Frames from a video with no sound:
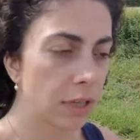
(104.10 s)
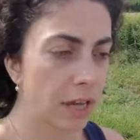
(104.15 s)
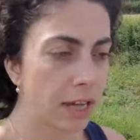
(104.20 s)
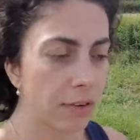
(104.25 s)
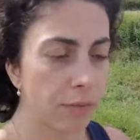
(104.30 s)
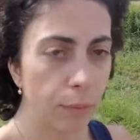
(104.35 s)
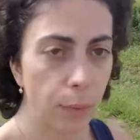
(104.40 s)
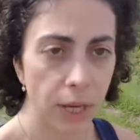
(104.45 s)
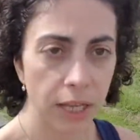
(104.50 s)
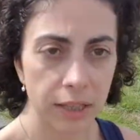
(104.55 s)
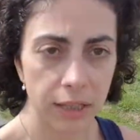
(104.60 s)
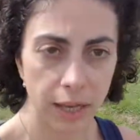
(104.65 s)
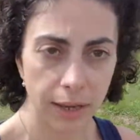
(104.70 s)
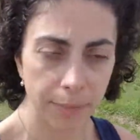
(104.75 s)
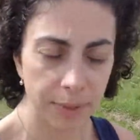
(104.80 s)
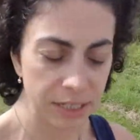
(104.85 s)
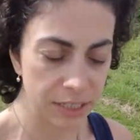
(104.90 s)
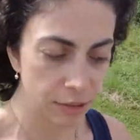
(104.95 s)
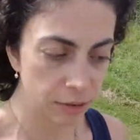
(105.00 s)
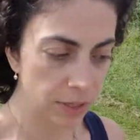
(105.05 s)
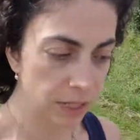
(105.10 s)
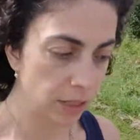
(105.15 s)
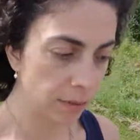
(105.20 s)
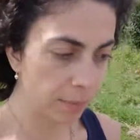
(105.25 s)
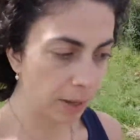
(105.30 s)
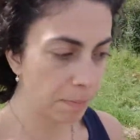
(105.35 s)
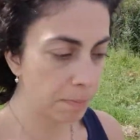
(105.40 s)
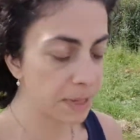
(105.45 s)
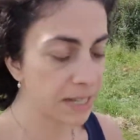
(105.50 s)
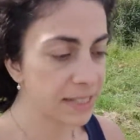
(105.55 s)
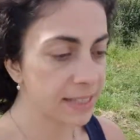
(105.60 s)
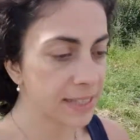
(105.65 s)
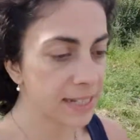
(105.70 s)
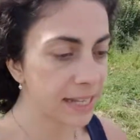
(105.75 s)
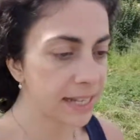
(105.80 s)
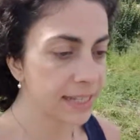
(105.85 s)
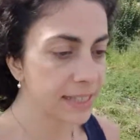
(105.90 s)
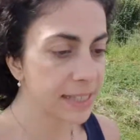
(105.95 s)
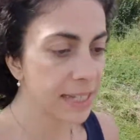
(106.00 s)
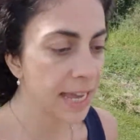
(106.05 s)
of work that I've been doing on my
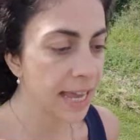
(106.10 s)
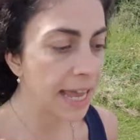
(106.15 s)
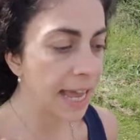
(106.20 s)
business,